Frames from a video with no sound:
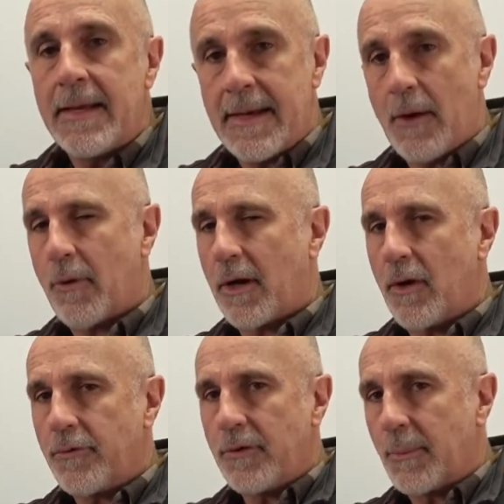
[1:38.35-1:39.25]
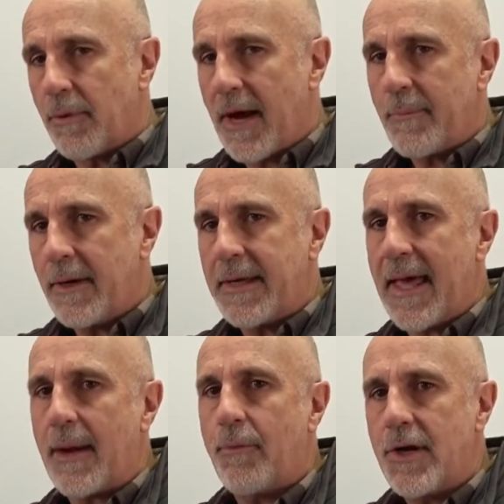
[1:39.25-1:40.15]
Now we're going to go through the primary
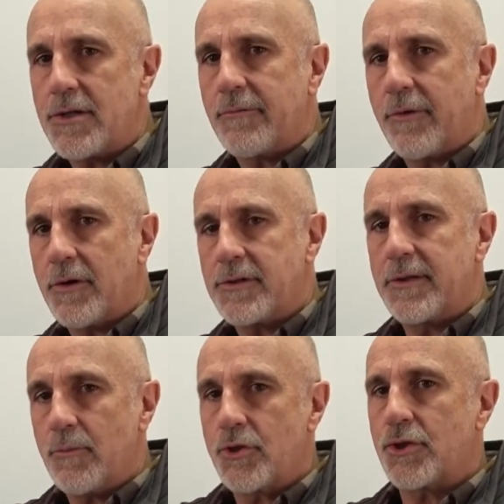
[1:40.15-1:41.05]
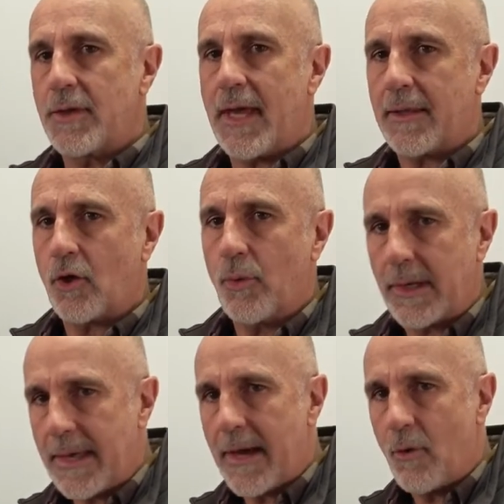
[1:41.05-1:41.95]
calibration first, then we'll show you how the
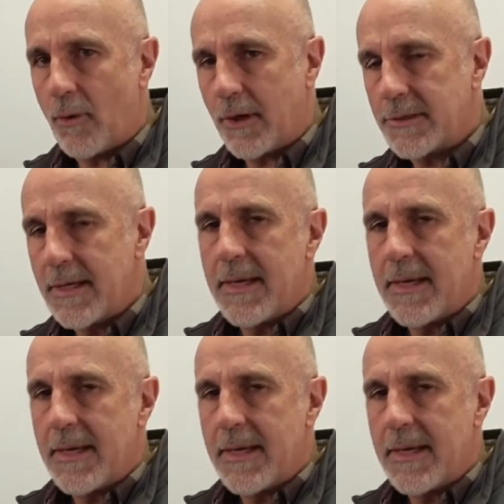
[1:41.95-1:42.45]
quick cal works